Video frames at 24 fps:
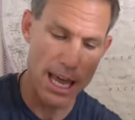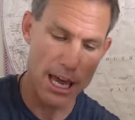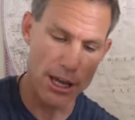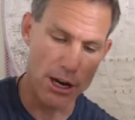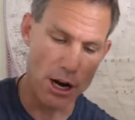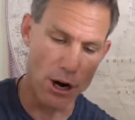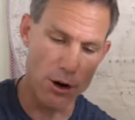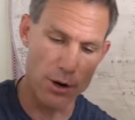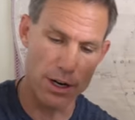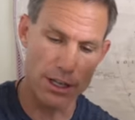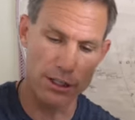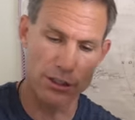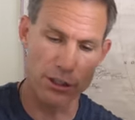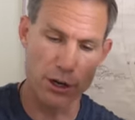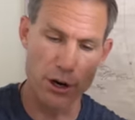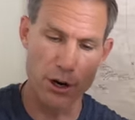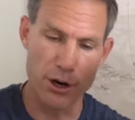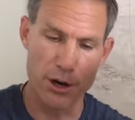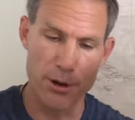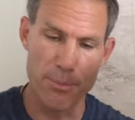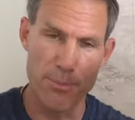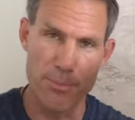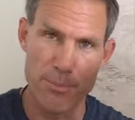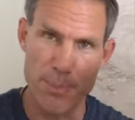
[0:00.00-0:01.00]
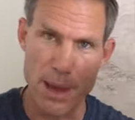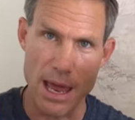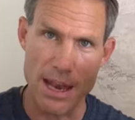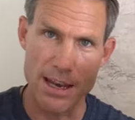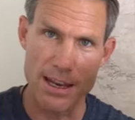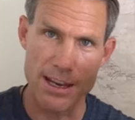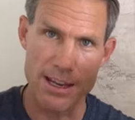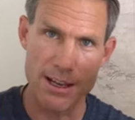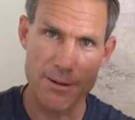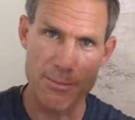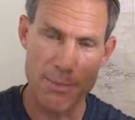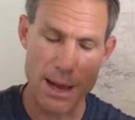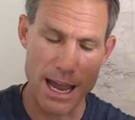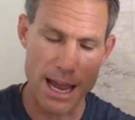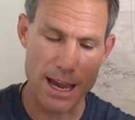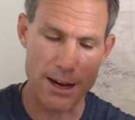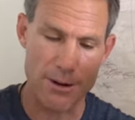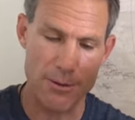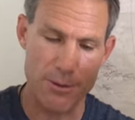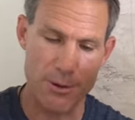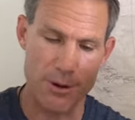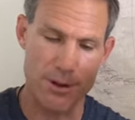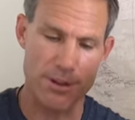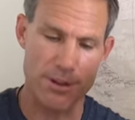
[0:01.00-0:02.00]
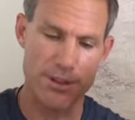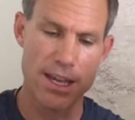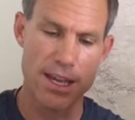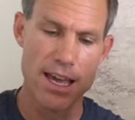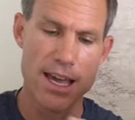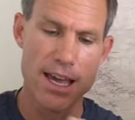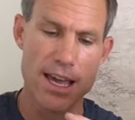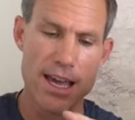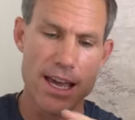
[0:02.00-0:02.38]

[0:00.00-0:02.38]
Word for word: it already started bending backwards.